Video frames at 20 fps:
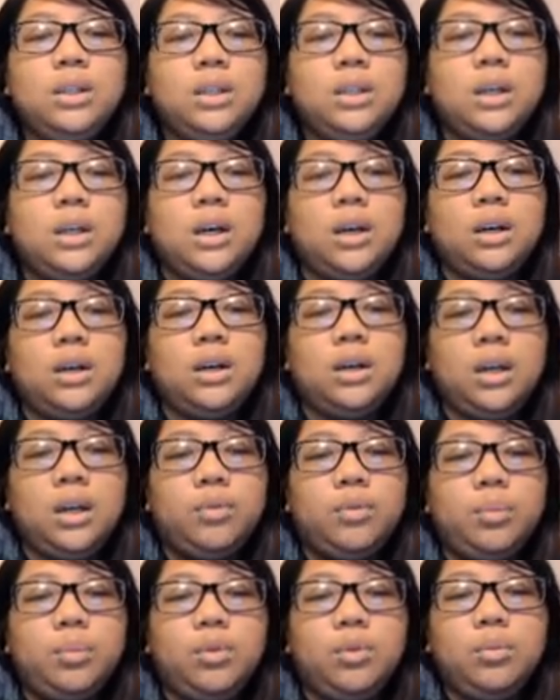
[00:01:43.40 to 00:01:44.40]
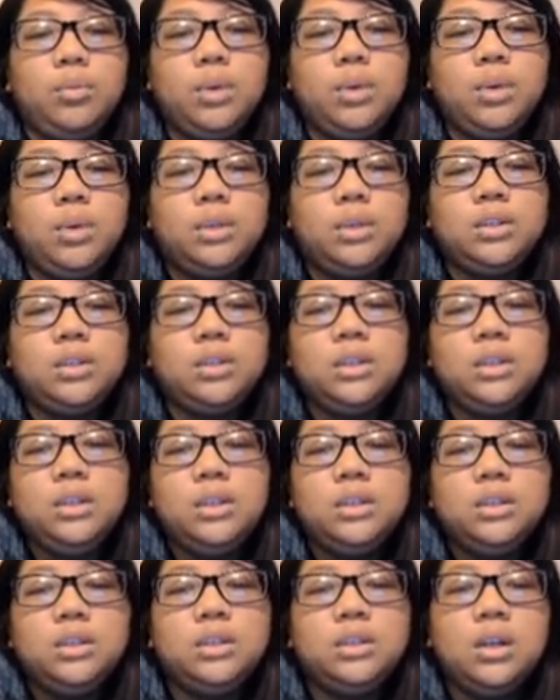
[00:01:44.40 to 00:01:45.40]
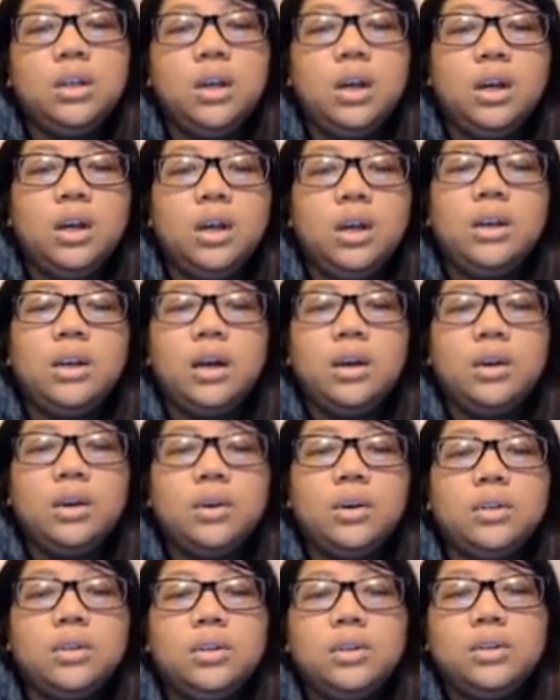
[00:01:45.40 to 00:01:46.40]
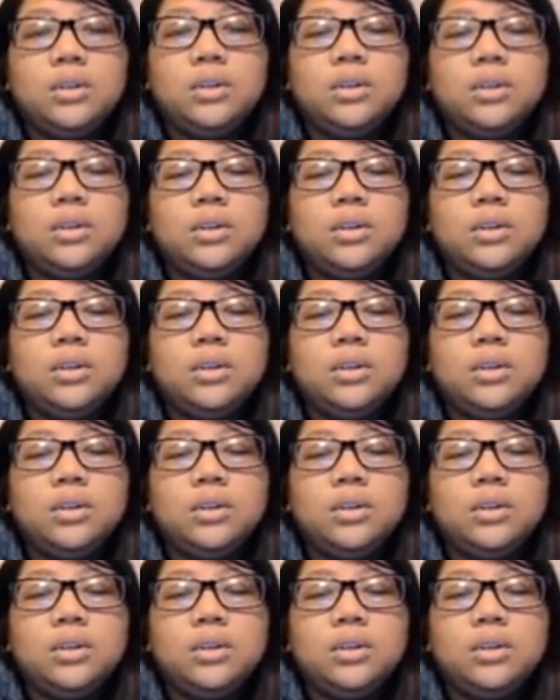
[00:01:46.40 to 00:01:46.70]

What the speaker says: I have a Pokemon plushie. Now these